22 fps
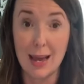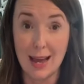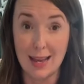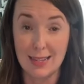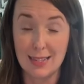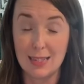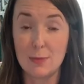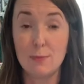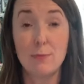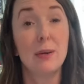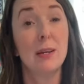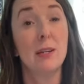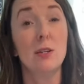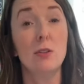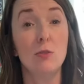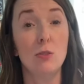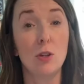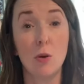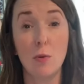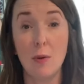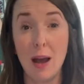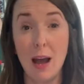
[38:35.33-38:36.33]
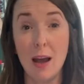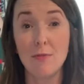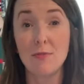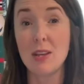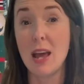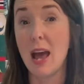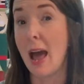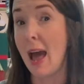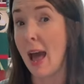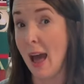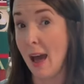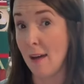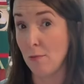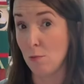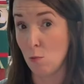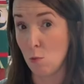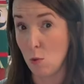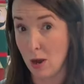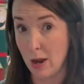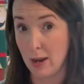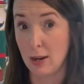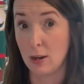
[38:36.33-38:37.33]
yes, but you don't have to
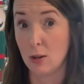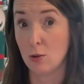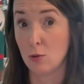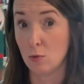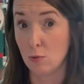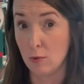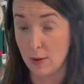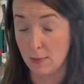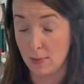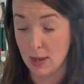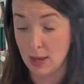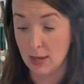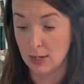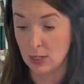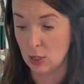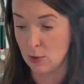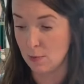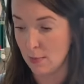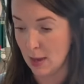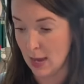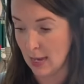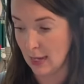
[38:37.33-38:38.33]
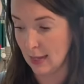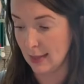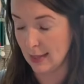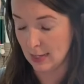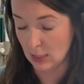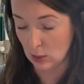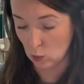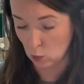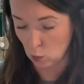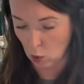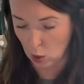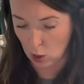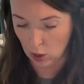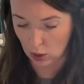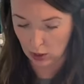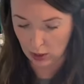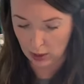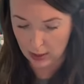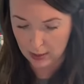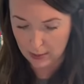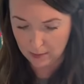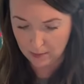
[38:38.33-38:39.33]
have wired ribbon to make this
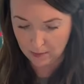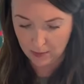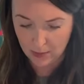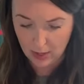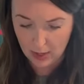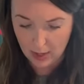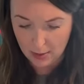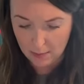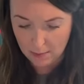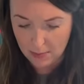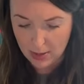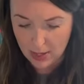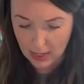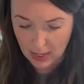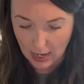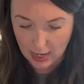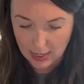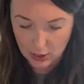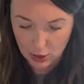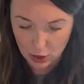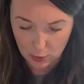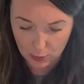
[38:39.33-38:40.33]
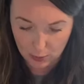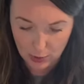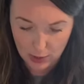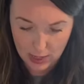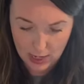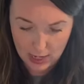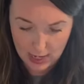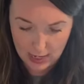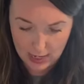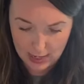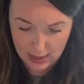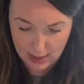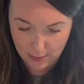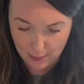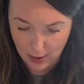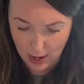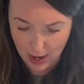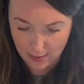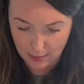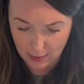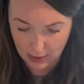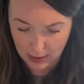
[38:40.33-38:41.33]
work. Because you're putting the
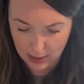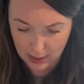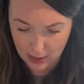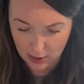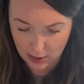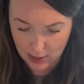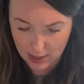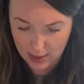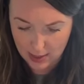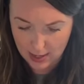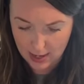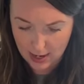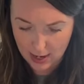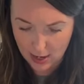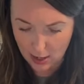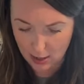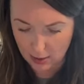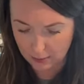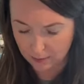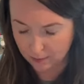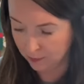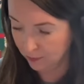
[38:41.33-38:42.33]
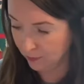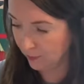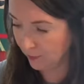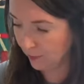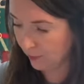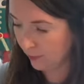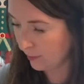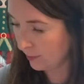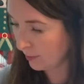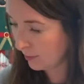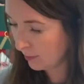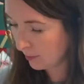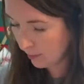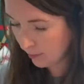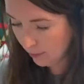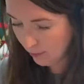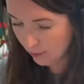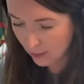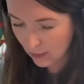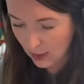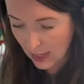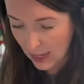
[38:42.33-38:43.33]
pipe cleaner in there,
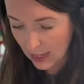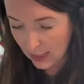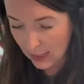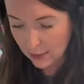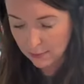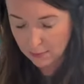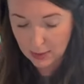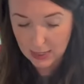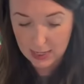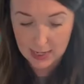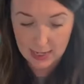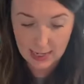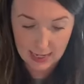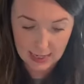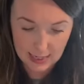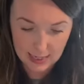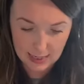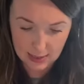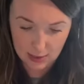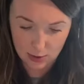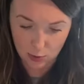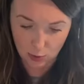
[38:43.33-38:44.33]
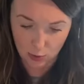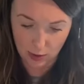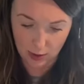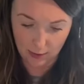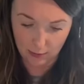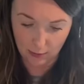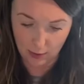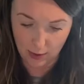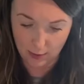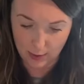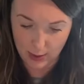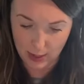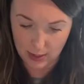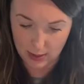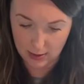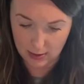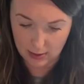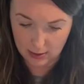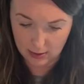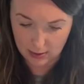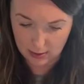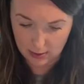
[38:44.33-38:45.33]
it can be any sort of
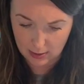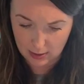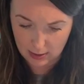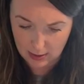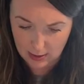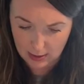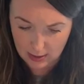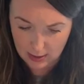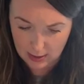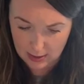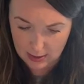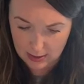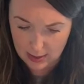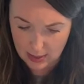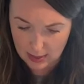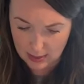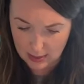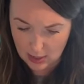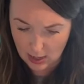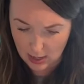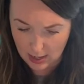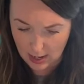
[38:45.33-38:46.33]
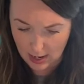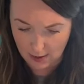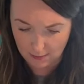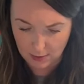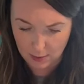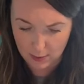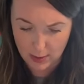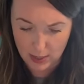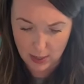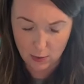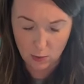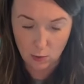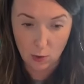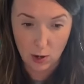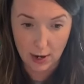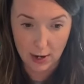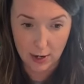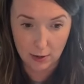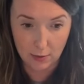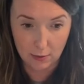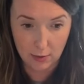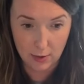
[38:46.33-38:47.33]
ribbon. Does not have to be a
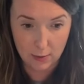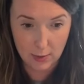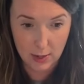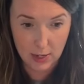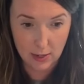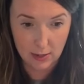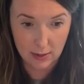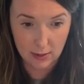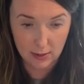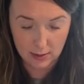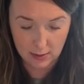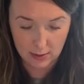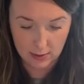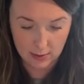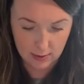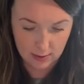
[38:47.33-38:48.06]
wired ribbon.